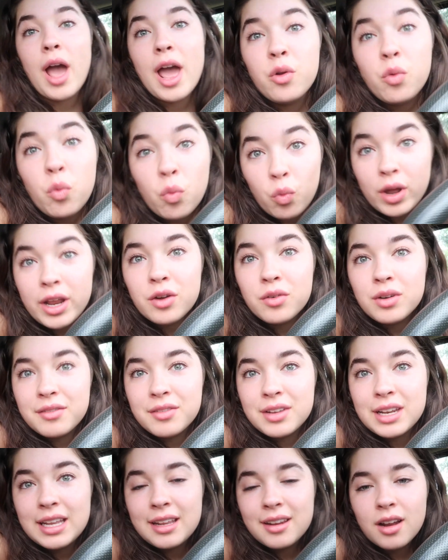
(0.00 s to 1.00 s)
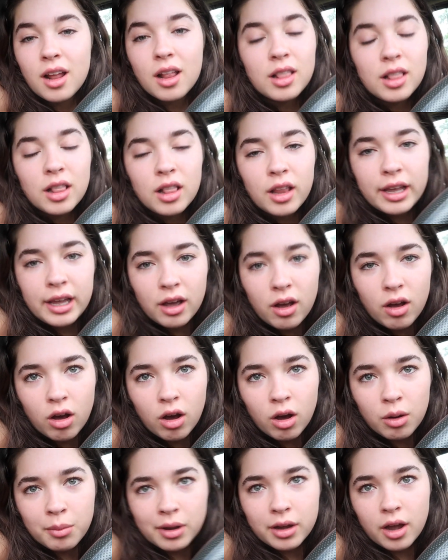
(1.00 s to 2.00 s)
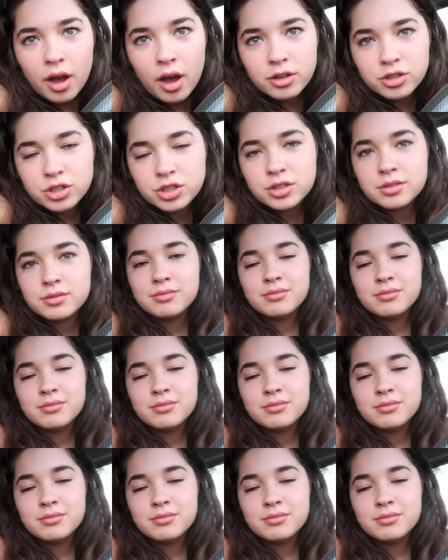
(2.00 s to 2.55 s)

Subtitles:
and we don't even need lit. Oh my gosh,